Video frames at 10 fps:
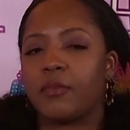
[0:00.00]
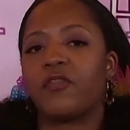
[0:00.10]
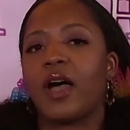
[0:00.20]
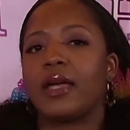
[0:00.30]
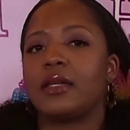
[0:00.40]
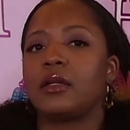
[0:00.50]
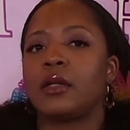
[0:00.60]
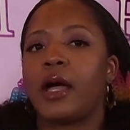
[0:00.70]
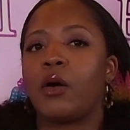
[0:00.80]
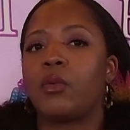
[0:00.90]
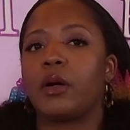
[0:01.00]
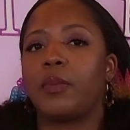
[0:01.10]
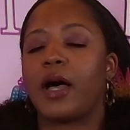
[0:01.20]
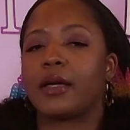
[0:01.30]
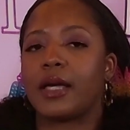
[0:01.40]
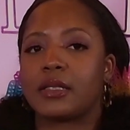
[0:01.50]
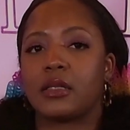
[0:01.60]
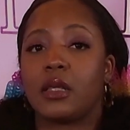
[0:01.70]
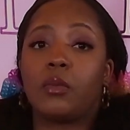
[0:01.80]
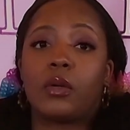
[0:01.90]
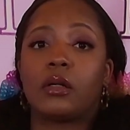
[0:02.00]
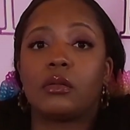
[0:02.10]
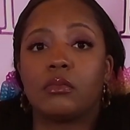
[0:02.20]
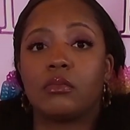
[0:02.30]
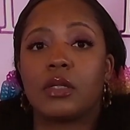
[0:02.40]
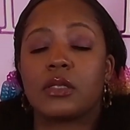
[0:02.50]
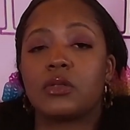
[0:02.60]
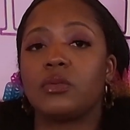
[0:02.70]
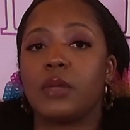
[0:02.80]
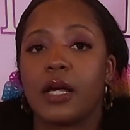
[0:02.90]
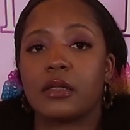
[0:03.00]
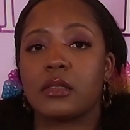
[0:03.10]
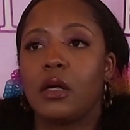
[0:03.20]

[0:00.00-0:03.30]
finding out what podcast that they want to listen to next.